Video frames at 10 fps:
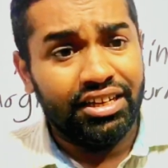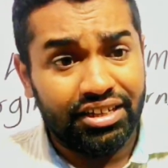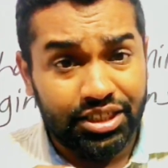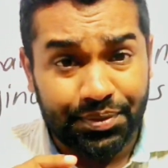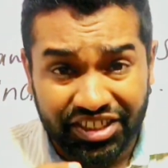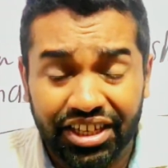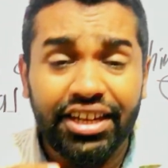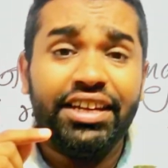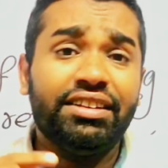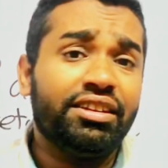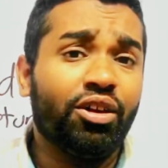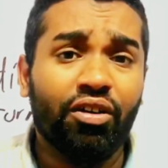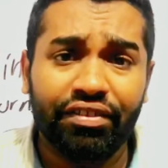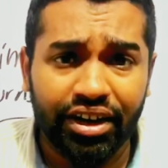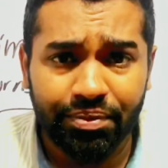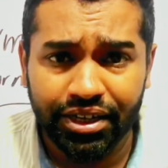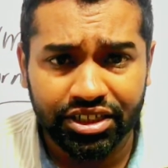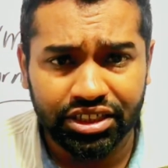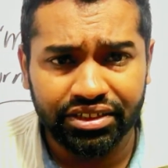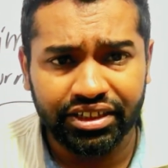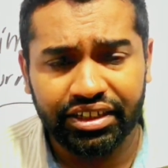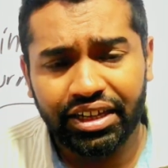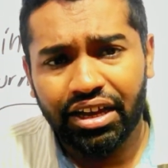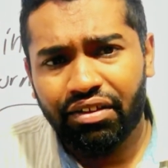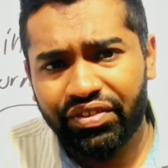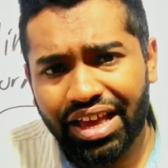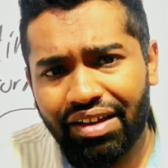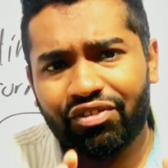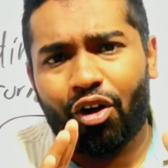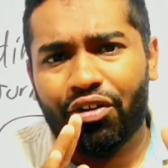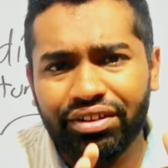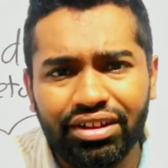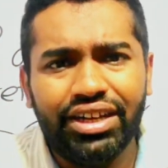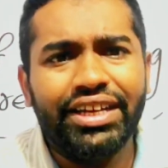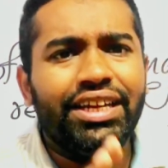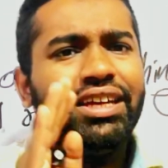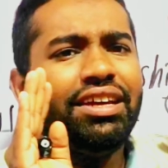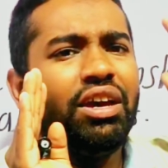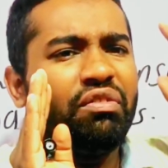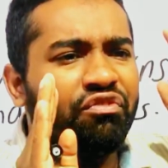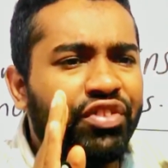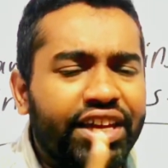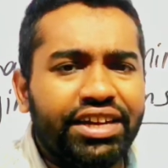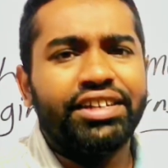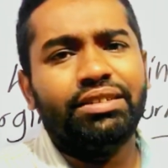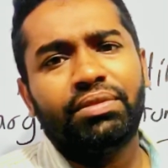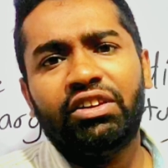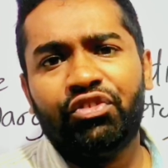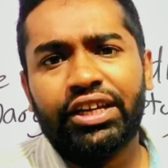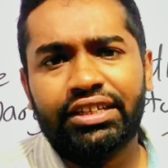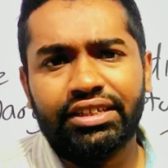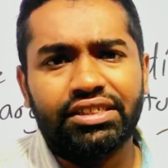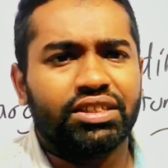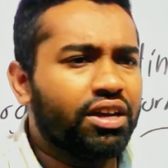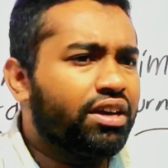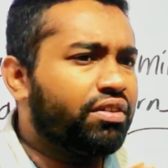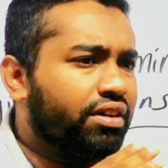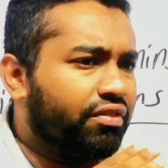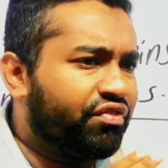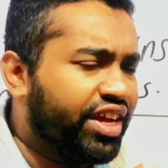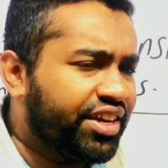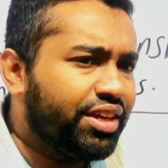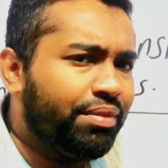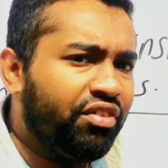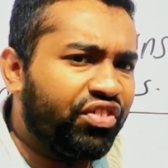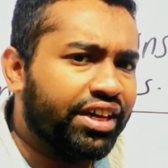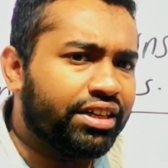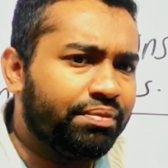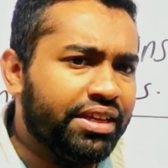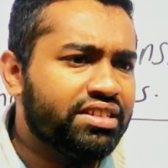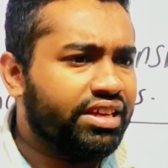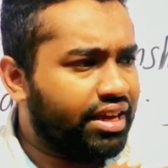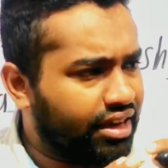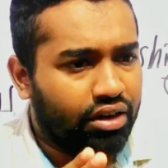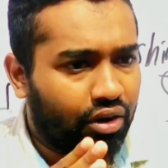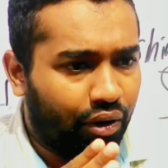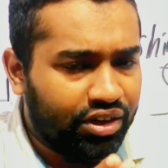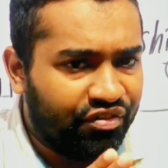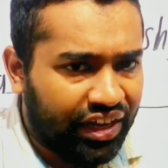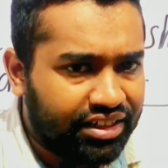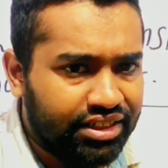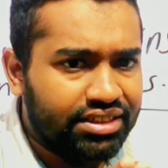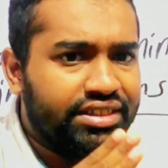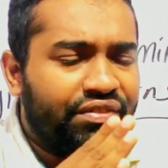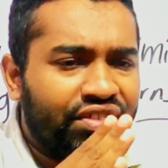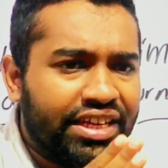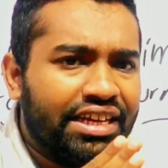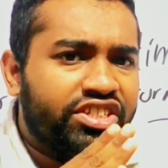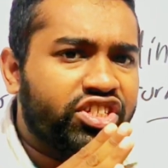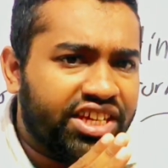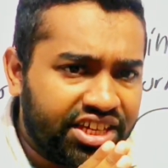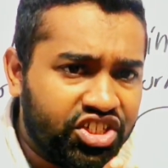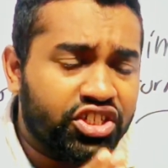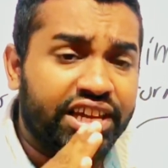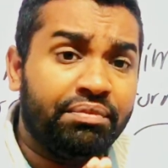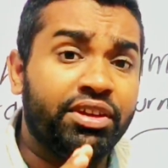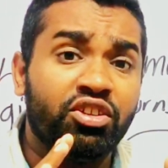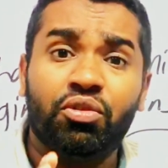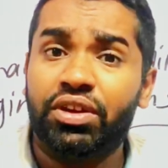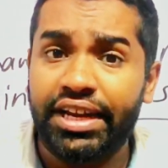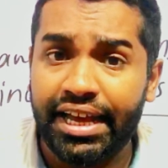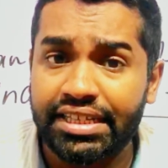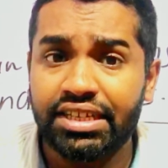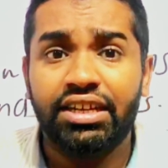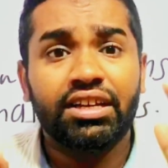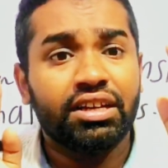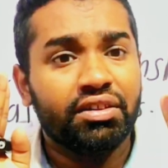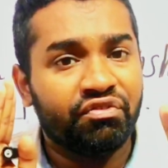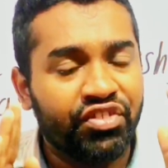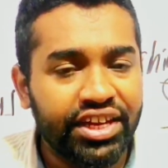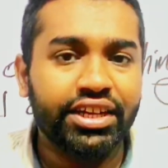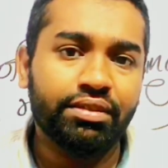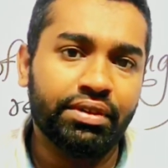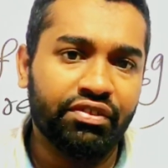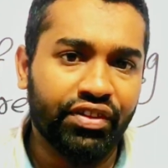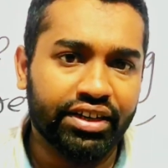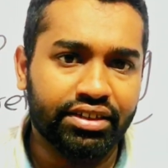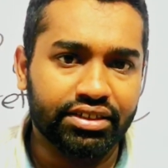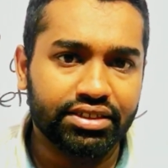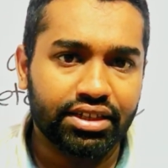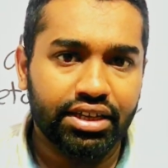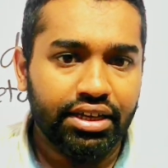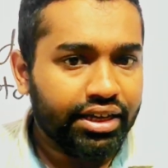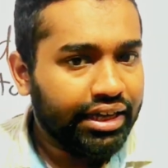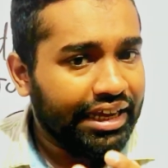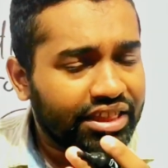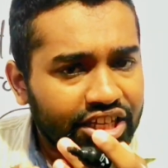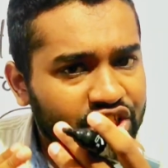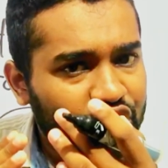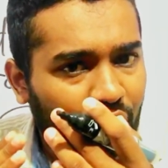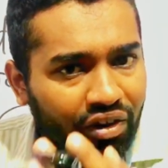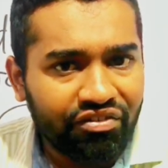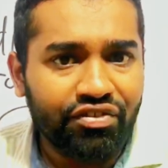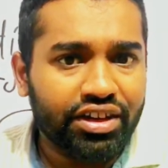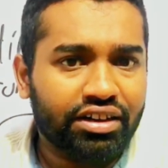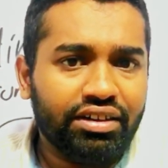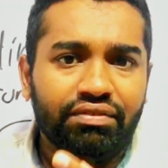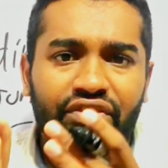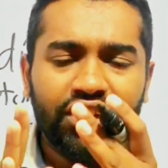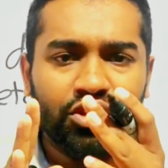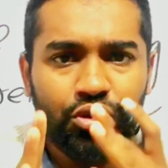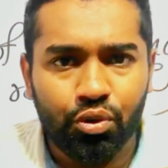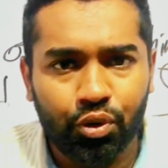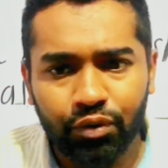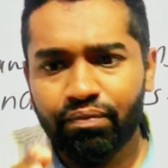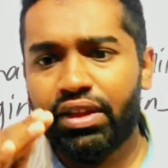Especially in the long run production theory, we have only variable factors. Variable factor means all factors that we can change can be known as variable factors. In the short run, we know